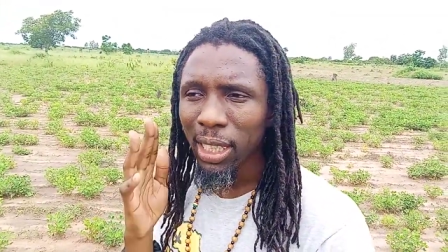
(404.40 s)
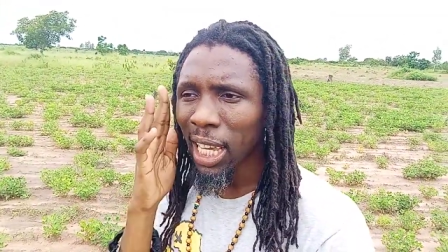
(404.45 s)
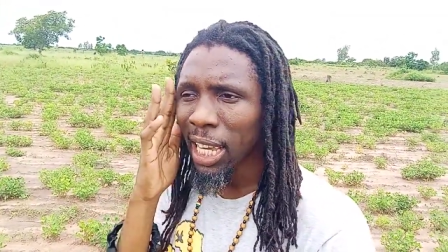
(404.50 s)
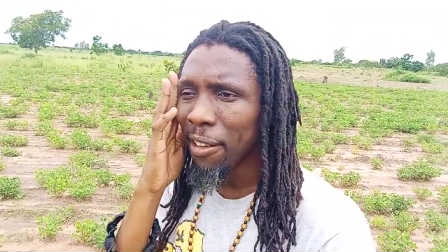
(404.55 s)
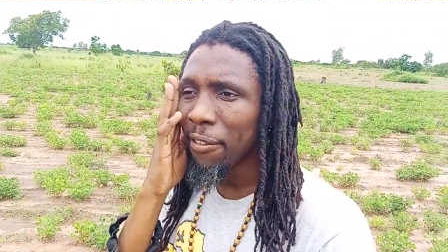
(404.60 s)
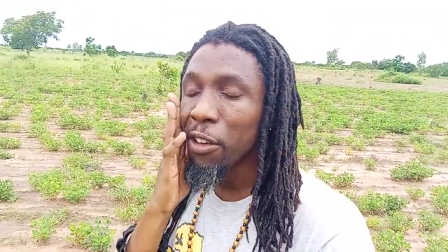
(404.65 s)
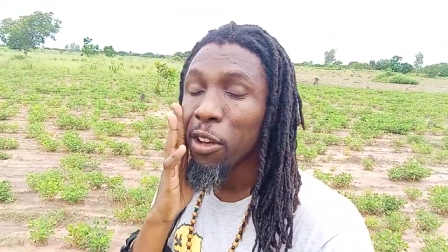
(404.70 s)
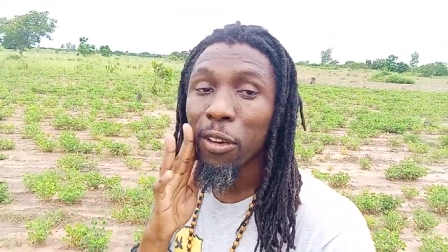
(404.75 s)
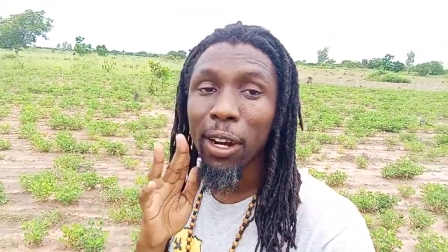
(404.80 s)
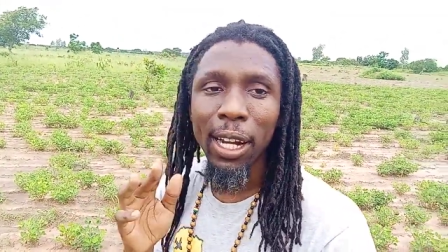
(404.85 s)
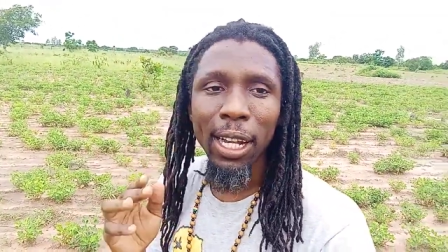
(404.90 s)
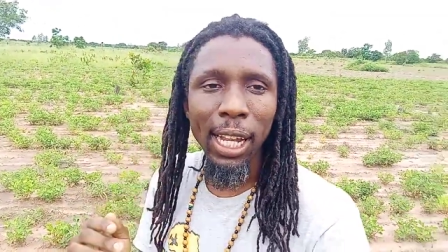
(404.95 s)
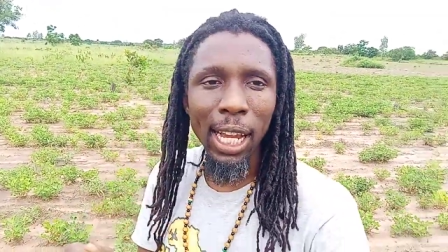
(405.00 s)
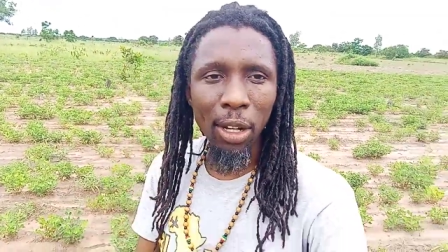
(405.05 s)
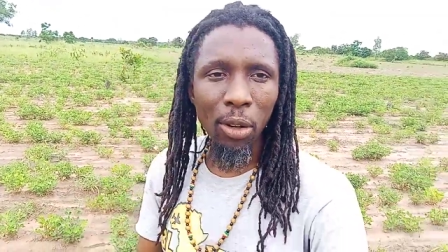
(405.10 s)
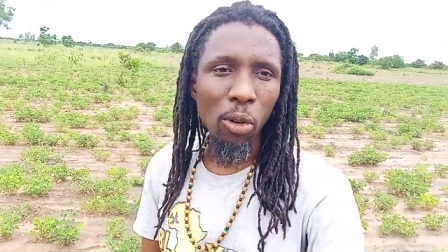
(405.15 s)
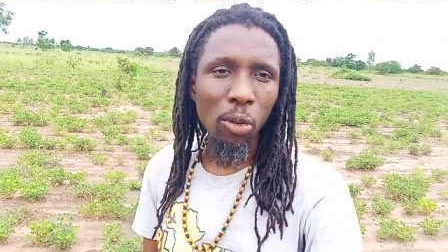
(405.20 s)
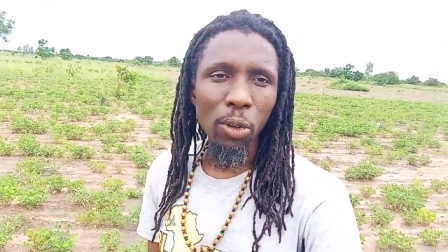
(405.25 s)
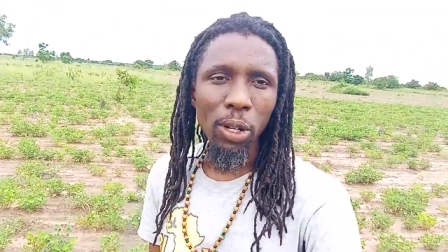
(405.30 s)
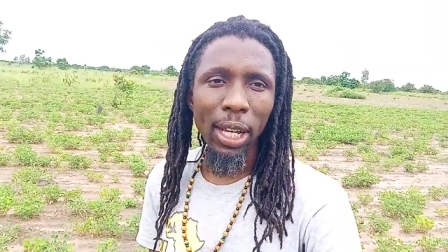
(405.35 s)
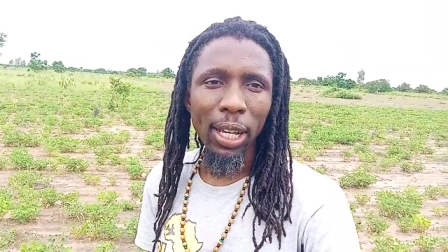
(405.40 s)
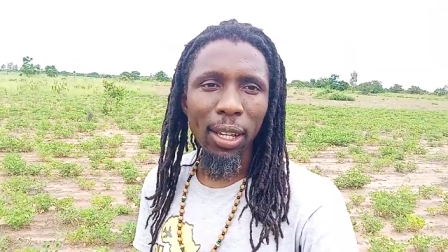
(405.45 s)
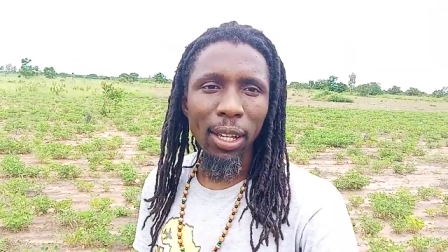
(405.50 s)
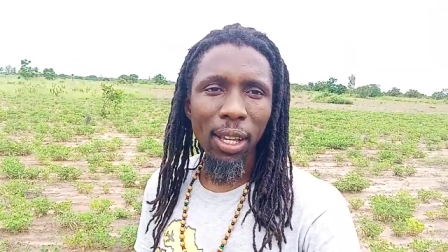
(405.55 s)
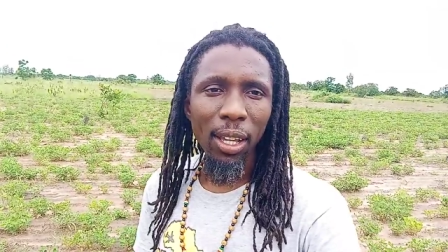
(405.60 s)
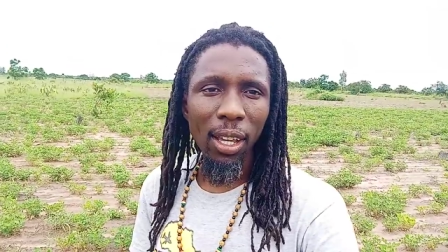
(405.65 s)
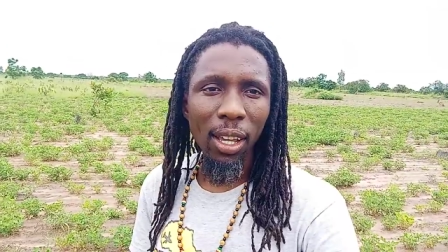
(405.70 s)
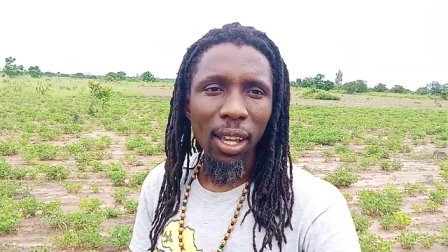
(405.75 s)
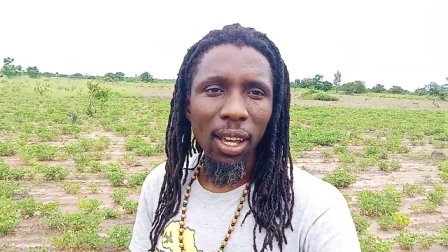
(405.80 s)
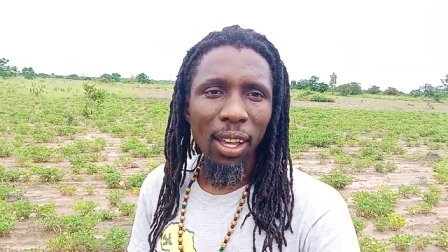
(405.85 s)
If you're a landowner,
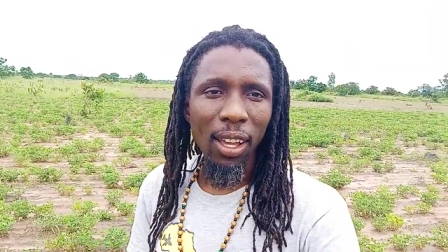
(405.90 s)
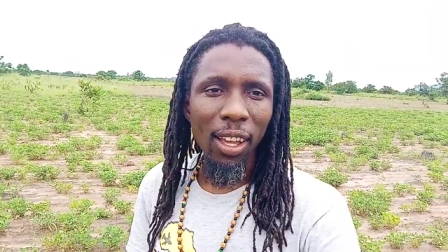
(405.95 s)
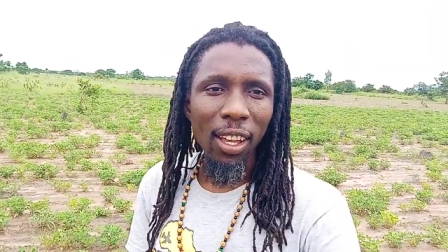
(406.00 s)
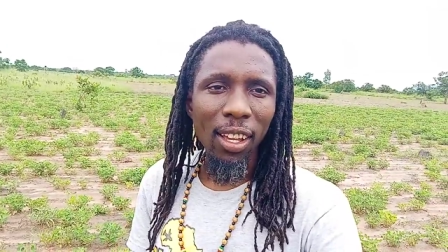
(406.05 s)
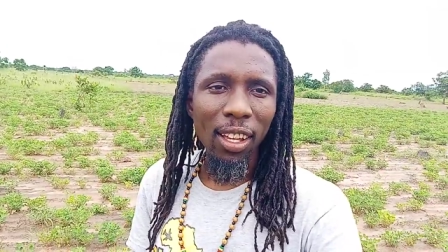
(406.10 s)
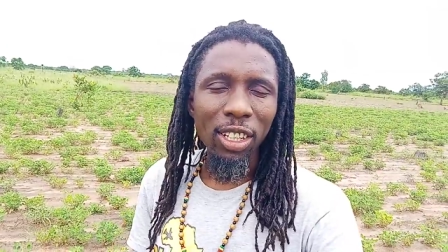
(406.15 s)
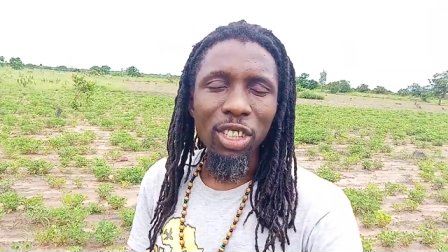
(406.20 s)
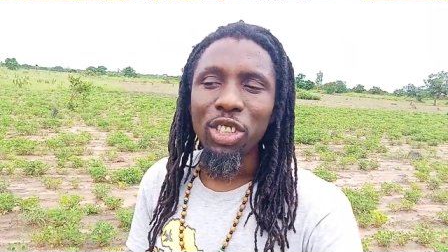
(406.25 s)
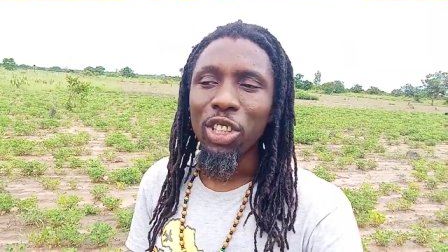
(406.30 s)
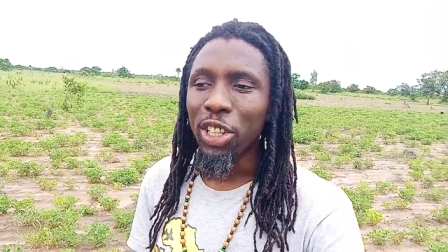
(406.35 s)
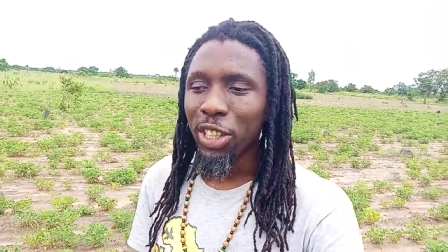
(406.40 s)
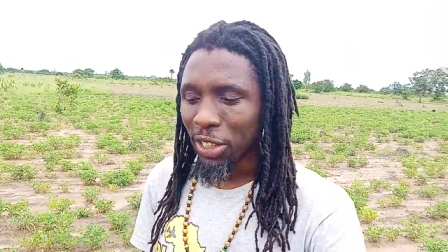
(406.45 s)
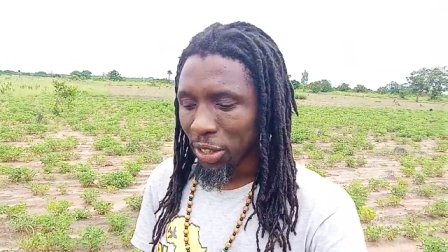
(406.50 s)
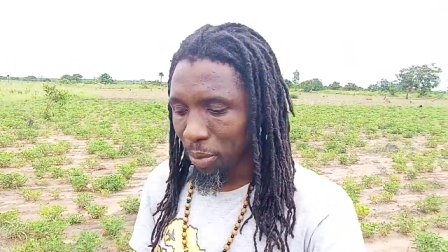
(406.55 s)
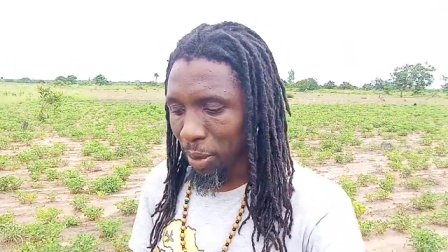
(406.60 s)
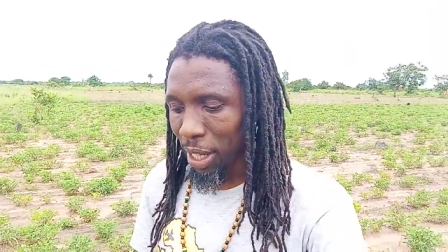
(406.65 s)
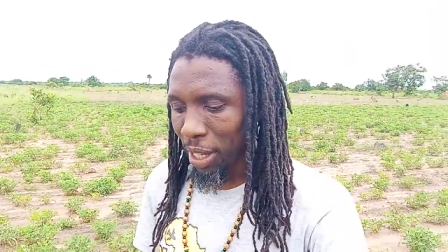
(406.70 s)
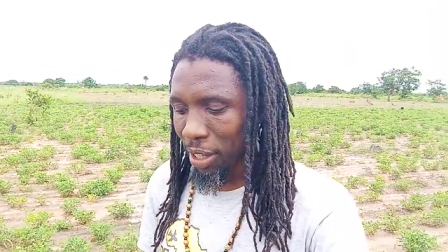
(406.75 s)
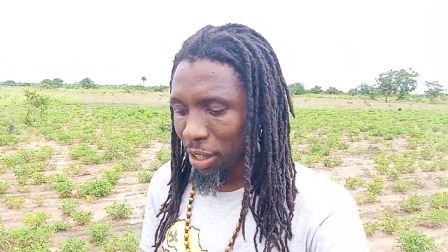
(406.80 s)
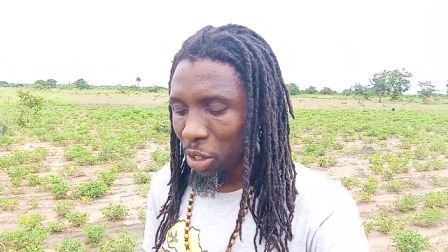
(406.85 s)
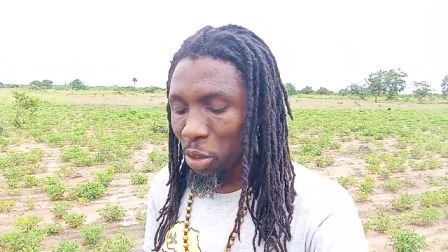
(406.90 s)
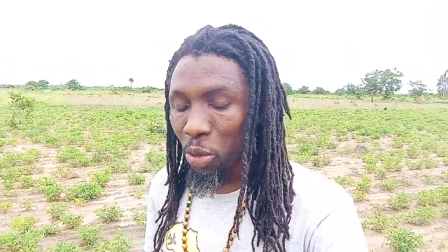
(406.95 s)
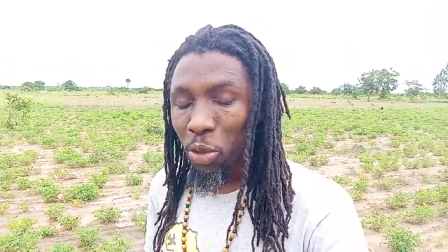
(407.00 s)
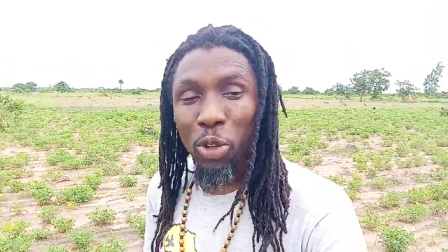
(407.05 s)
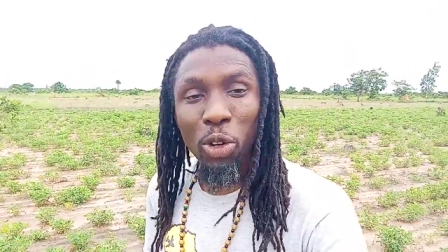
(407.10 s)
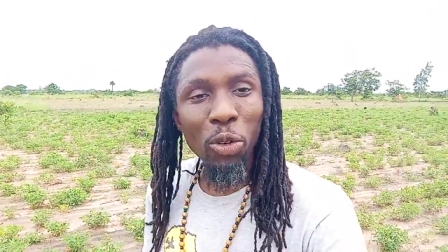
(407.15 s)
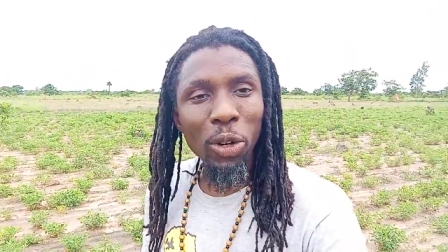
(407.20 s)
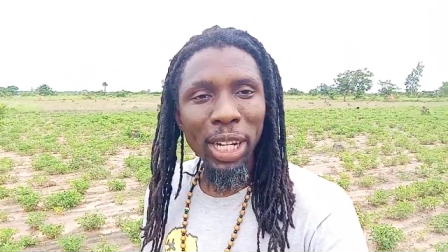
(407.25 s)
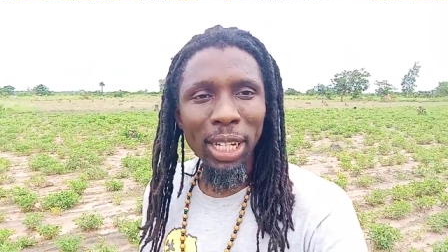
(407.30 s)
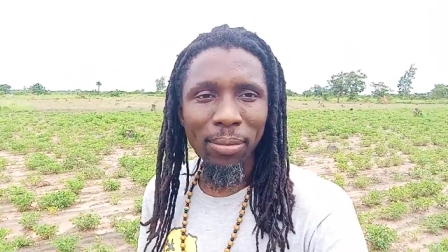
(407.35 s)
trust me, you
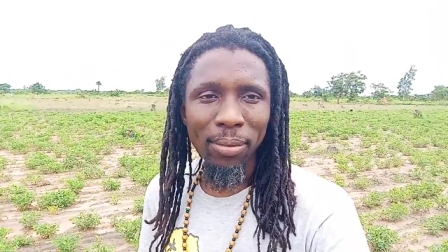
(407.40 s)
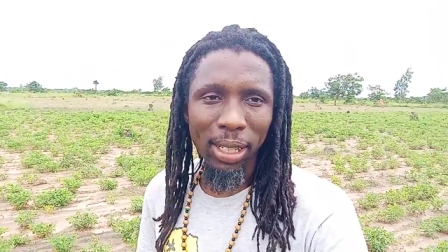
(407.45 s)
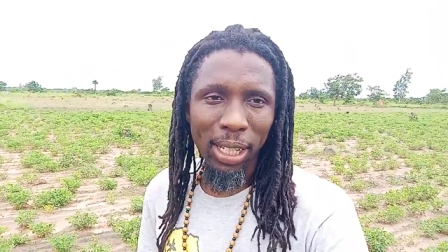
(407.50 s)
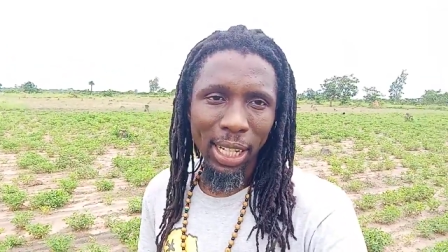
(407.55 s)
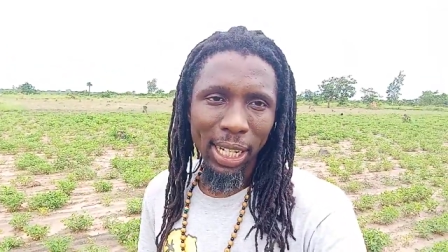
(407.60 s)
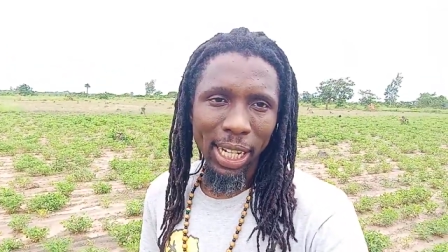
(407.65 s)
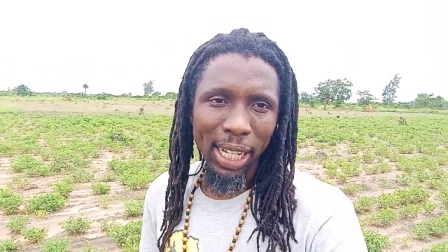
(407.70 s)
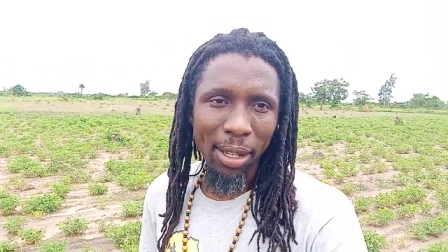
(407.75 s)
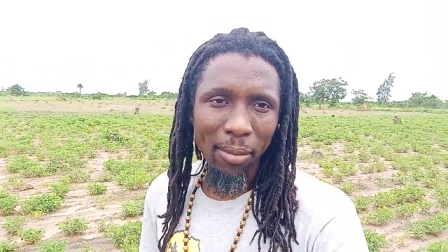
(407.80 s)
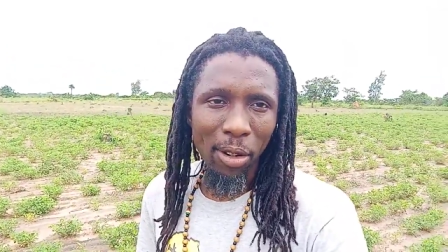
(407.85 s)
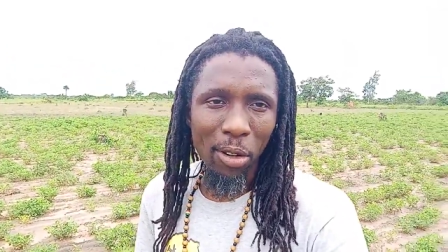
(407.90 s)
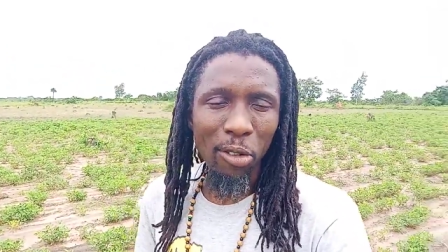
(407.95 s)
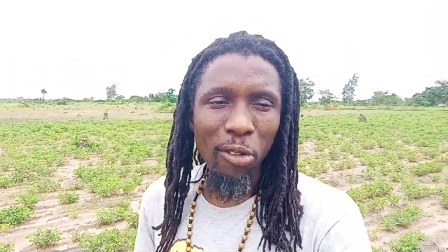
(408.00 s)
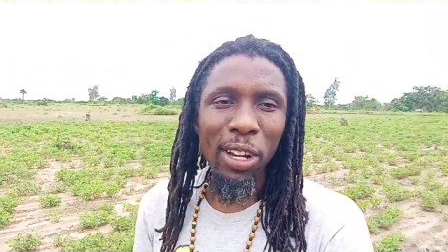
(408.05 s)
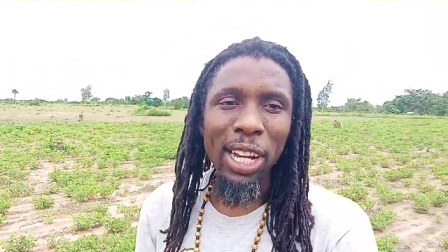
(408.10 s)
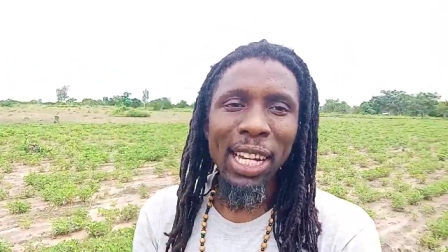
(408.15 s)
know what I'm talking about.